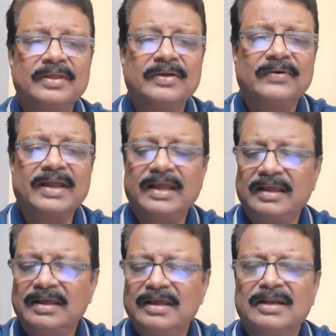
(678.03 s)

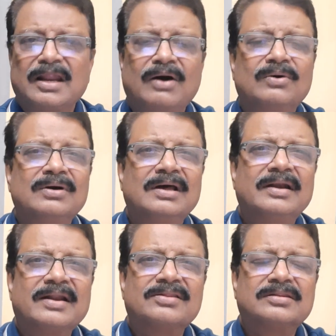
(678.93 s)
Okay, now
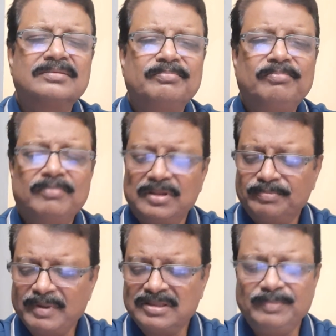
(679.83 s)
let us
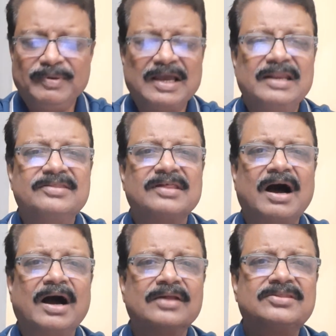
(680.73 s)
specifically
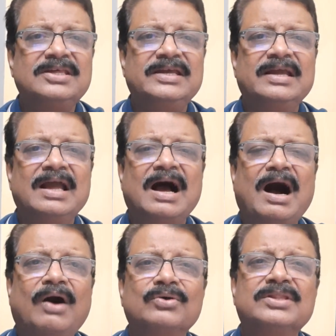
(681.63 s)
see
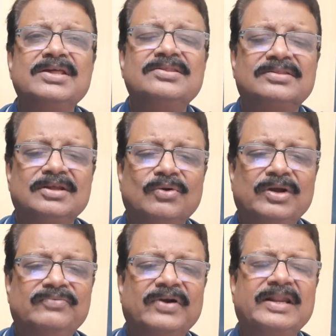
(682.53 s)
how these
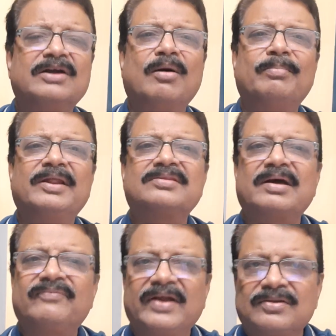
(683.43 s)
inferiority complex
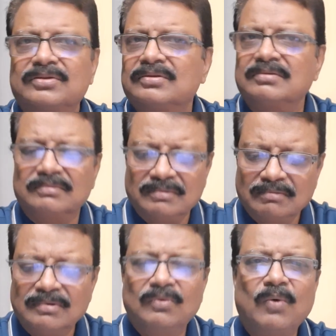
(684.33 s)
affects
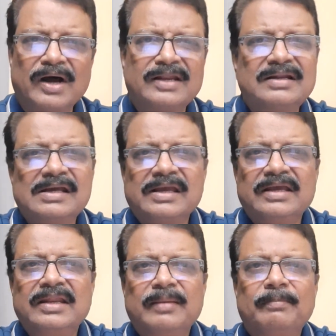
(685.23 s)
one
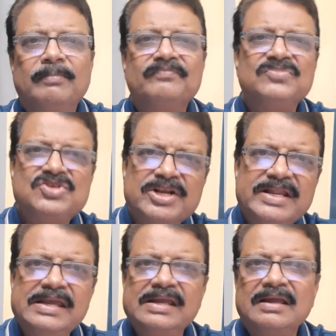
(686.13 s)
in a
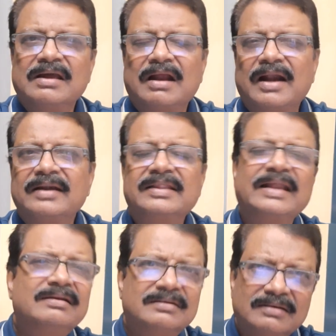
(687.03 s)
GD, and
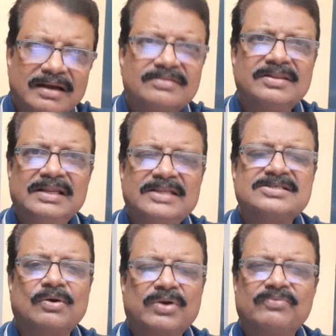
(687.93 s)
then let's see,
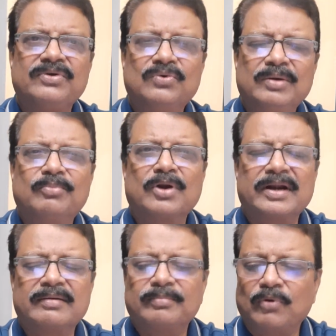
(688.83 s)
list out a few
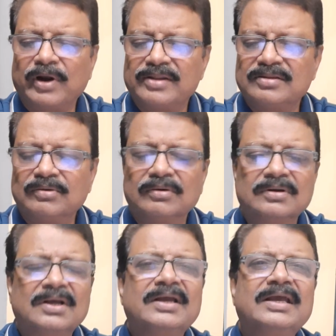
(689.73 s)
important points
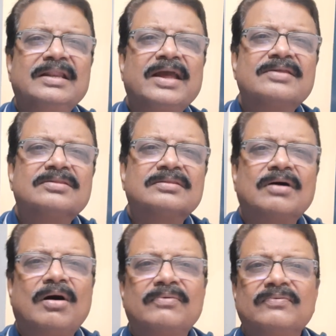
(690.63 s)
in case
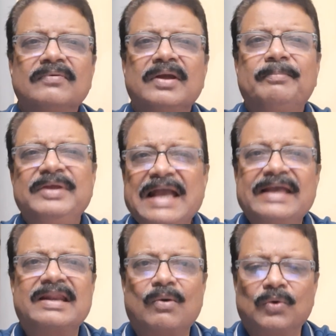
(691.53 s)
of a
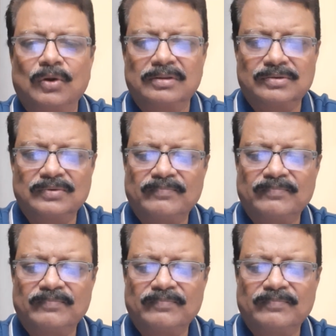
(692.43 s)
PI round also.